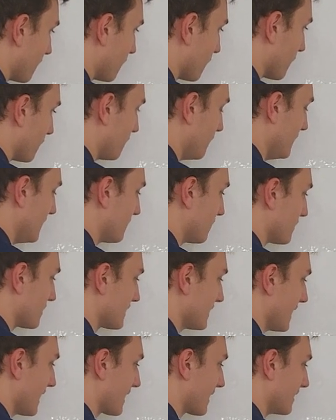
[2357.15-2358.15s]
4 feet per
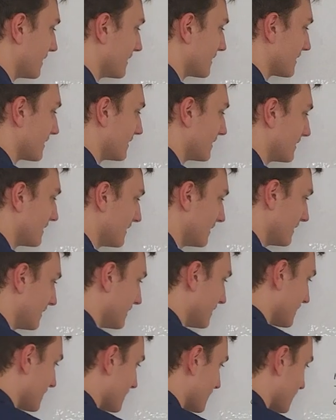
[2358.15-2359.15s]
second.
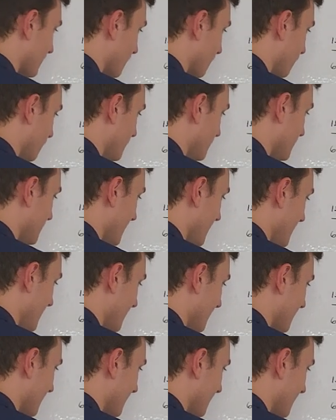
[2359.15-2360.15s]
So if we
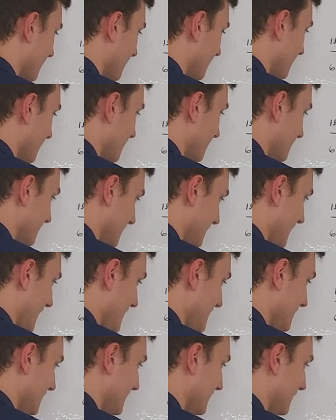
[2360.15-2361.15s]
take dA
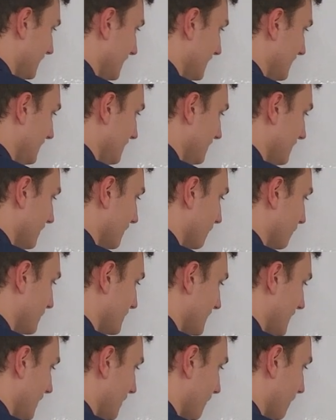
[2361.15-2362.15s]
dt, if
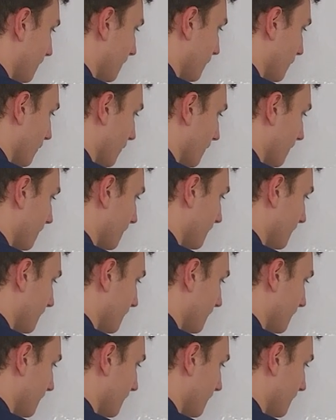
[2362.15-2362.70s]
we take 4